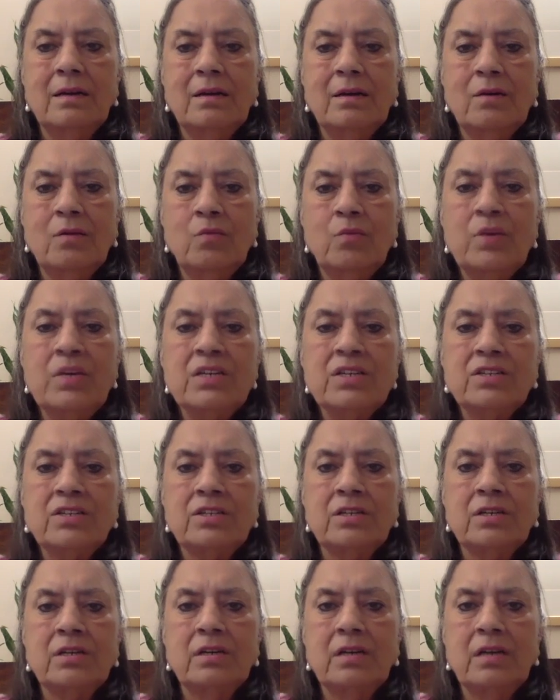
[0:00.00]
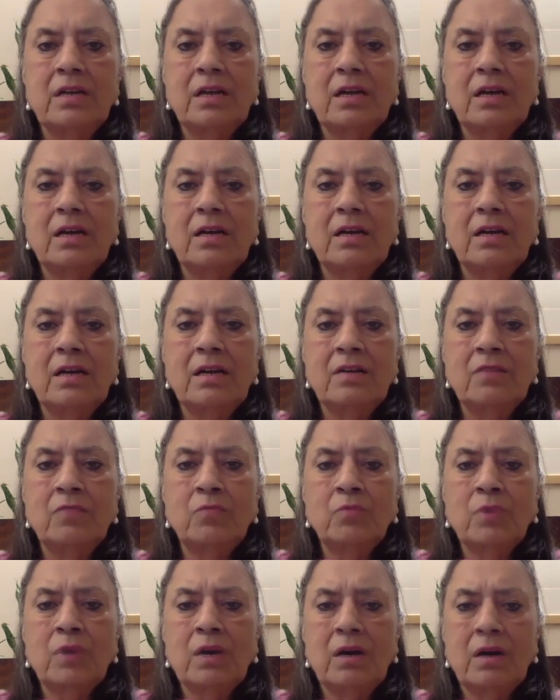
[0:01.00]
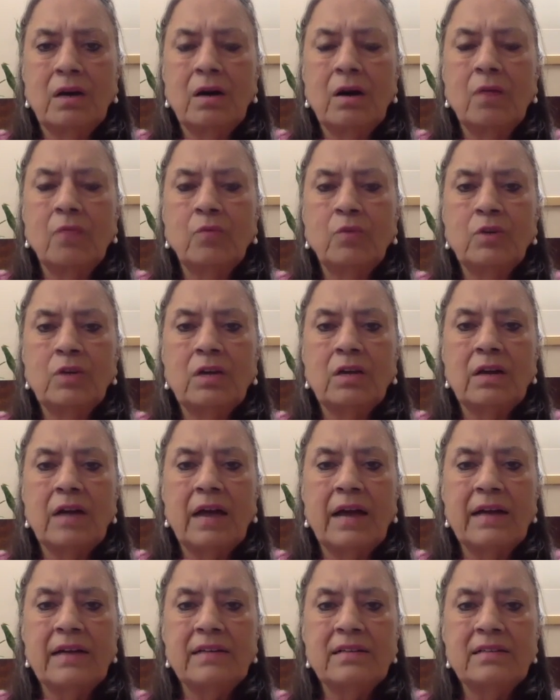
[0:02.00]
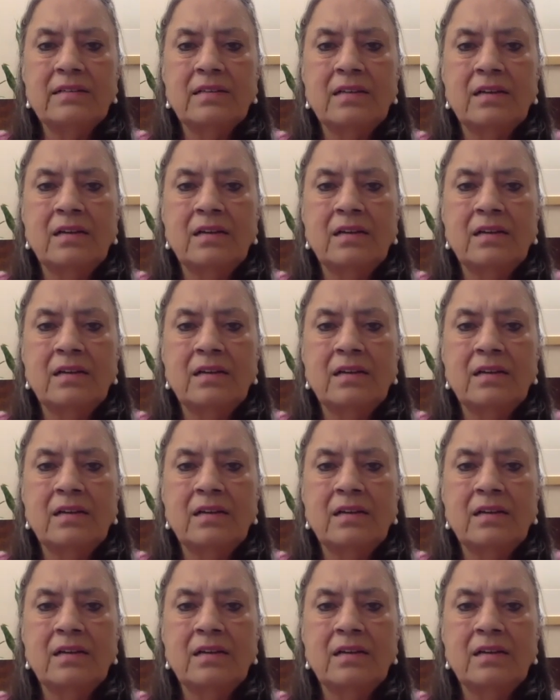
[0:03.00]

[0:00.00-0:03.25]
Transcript: wish in her would arise.